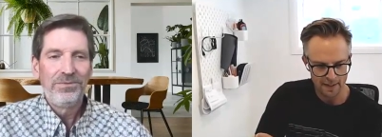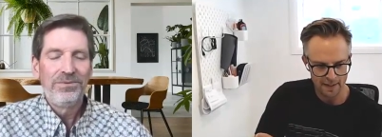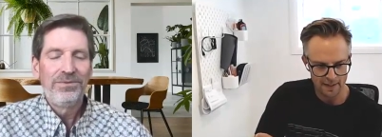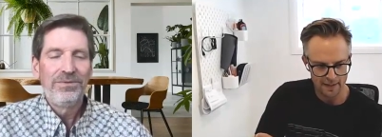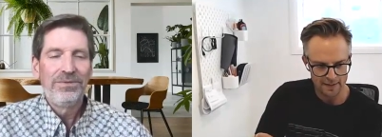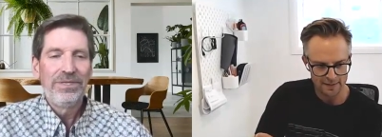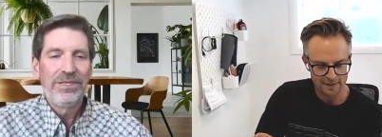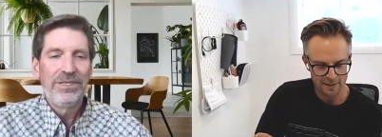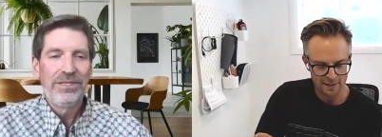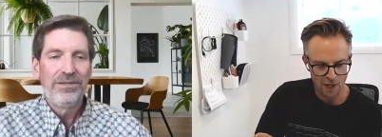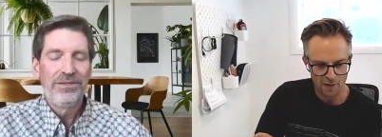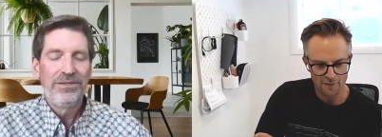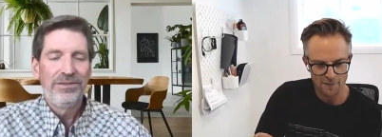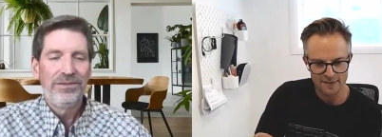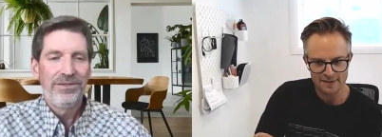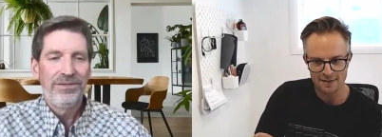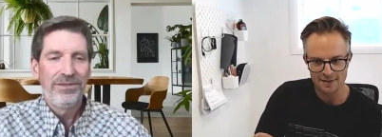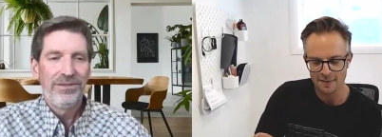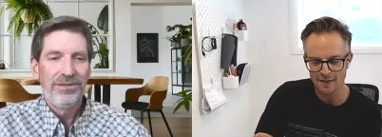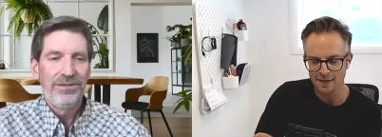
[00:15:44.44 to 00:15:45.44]
Speaker 1: is
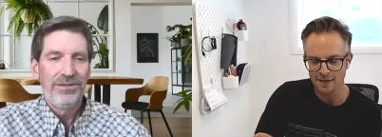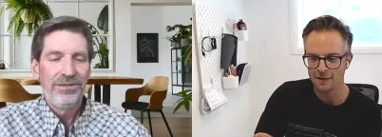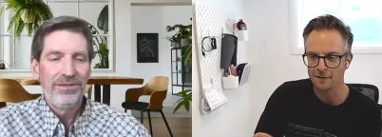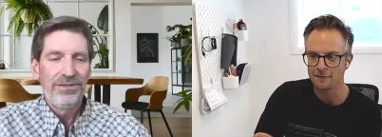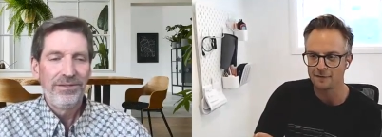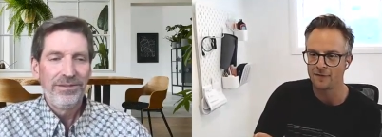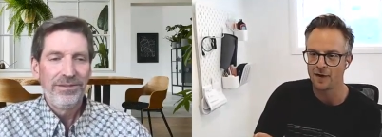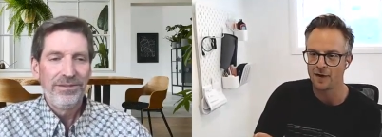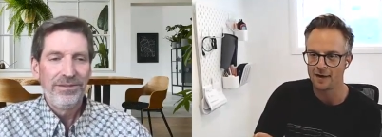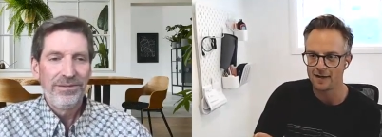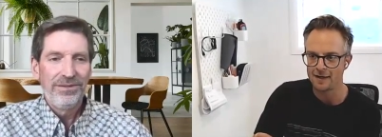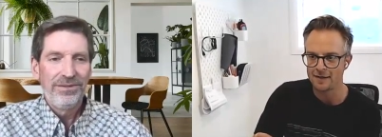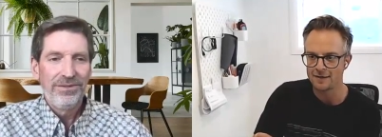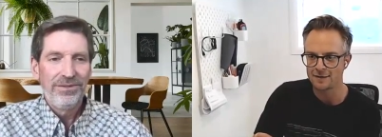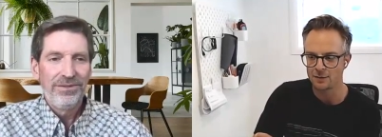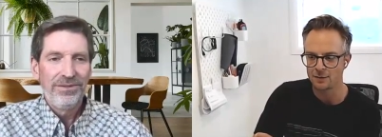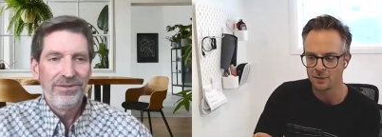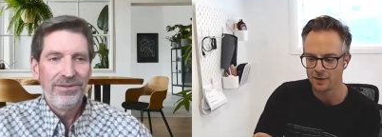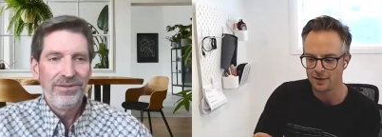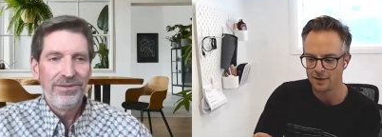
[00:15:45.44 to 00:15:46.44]
obviously being in the
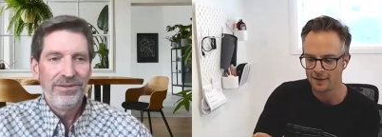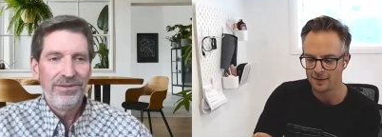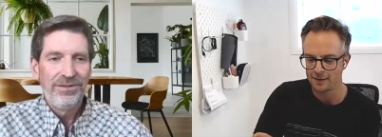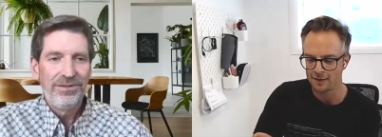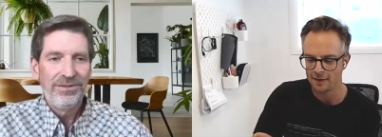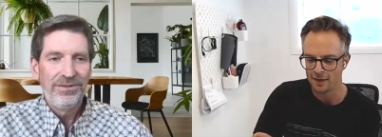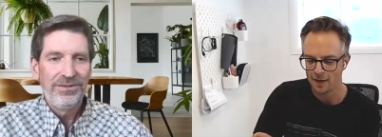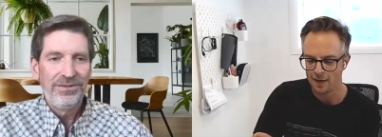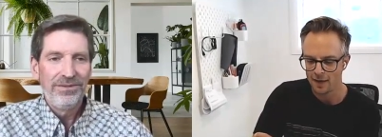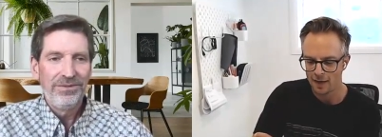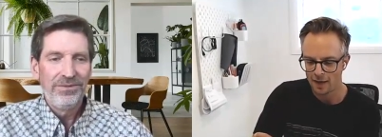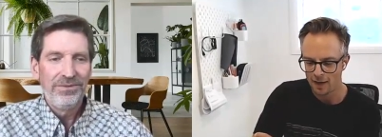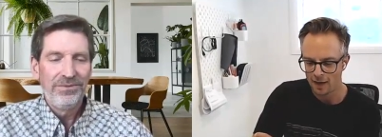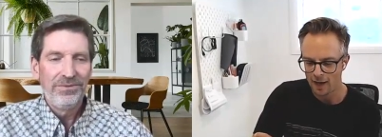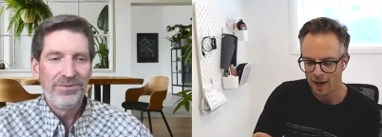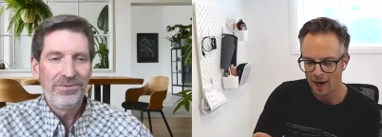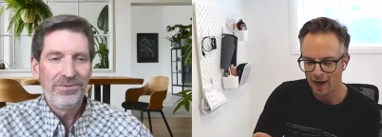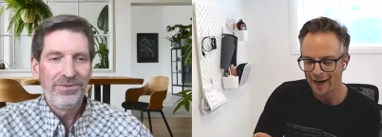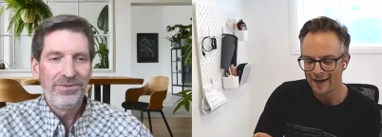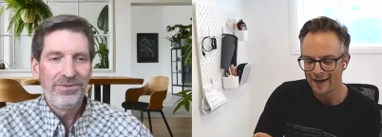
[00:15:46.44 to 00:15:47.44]
finance, we're in
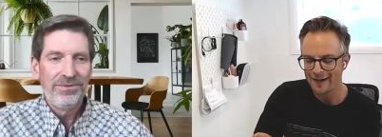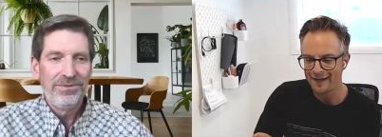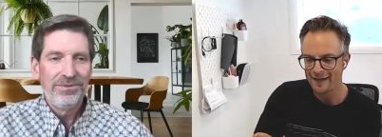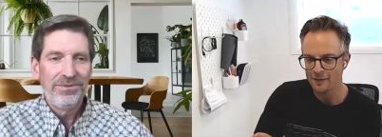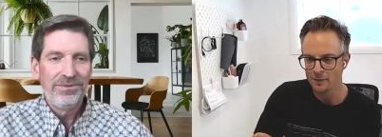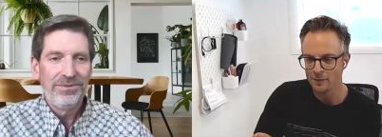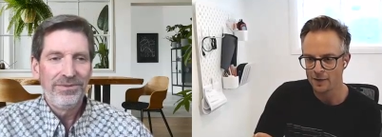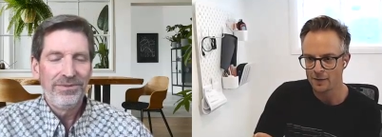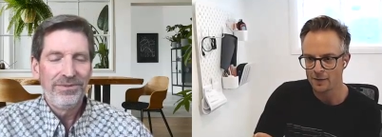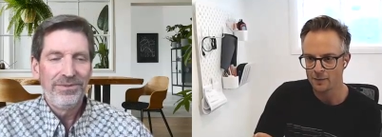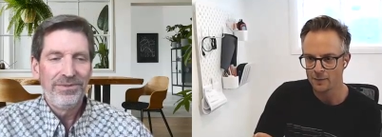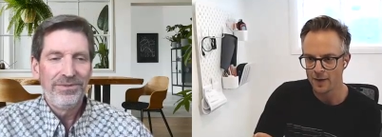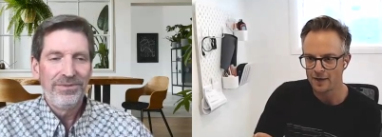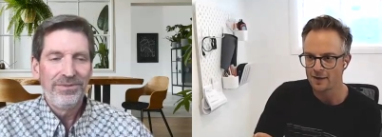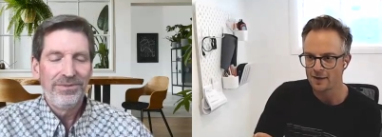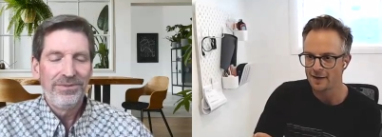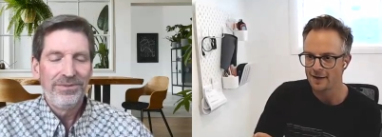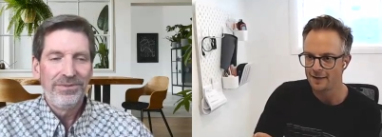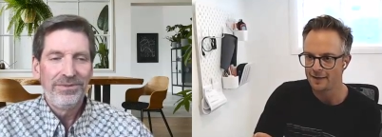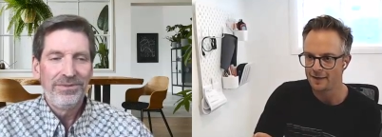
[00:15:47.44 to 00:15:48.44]
highly re-
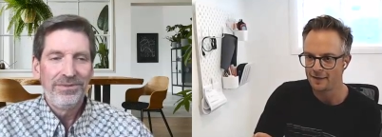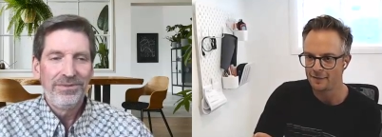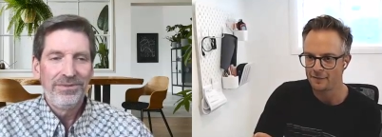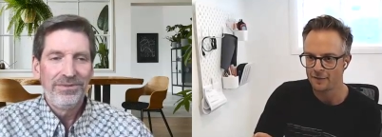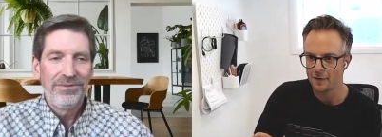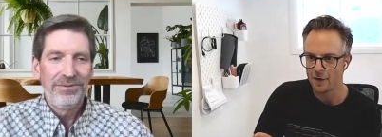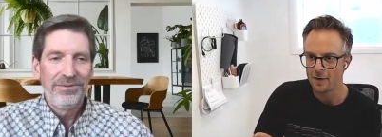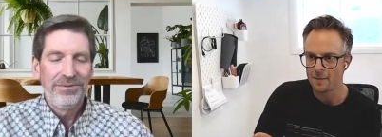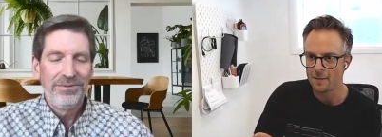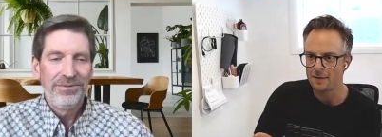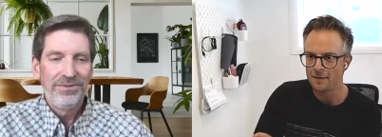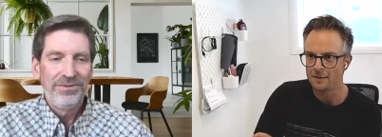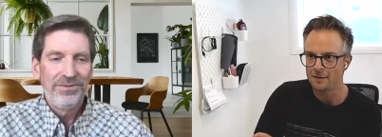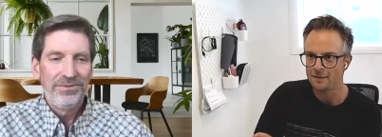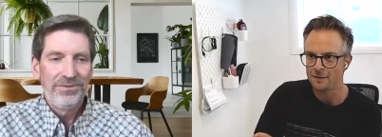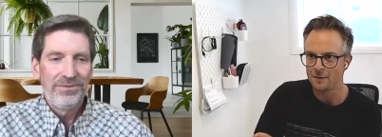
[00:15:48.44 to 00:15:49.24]
regulated environment.